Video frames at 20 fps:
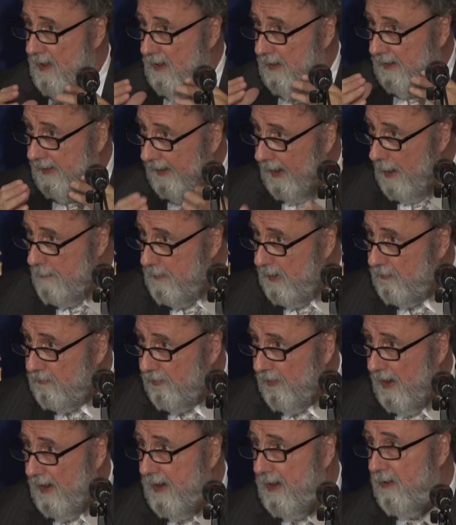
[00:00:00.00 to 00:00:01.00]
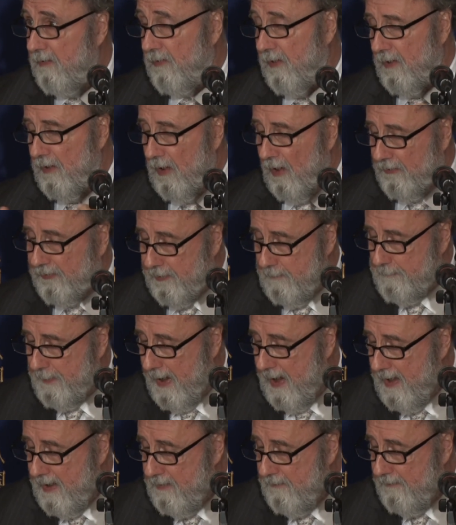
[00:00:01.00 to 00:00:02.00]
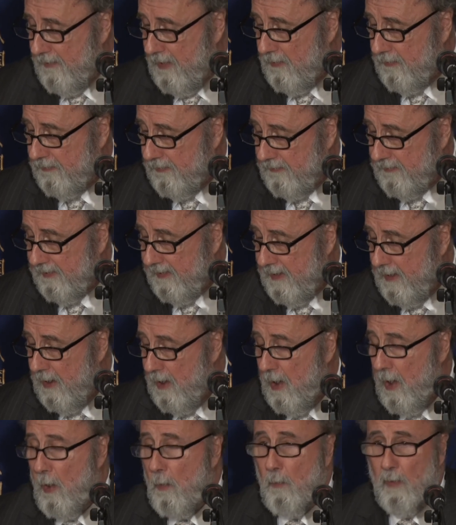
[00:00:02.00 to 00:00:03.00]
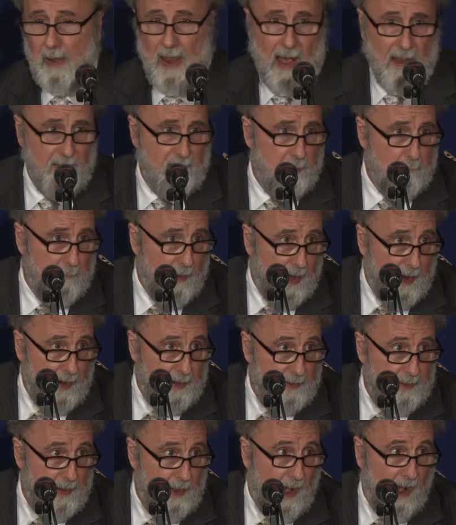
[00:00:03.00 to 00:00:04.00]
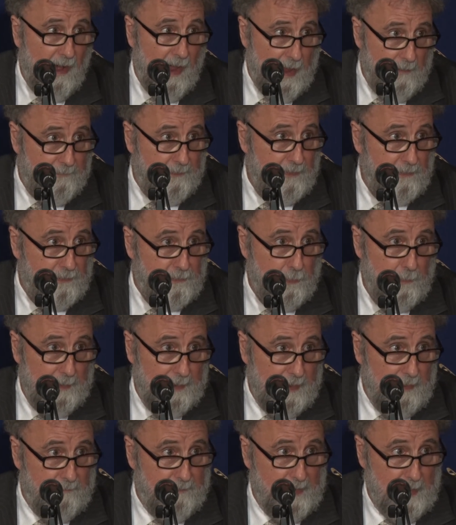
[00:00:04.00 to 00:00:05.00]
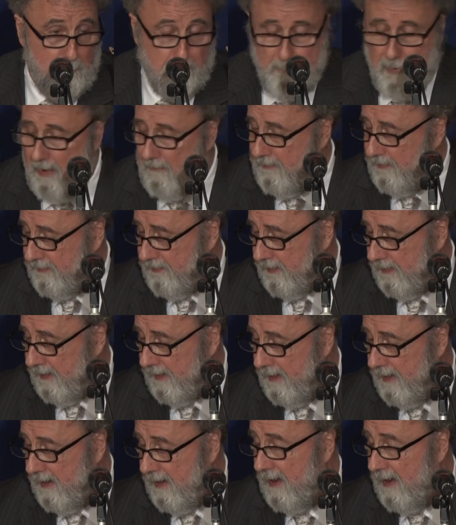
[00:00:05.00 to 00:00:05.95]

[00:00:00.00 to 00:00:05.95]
Climate change and loss of biodiversity will undermine our efforts to alleviate poverty.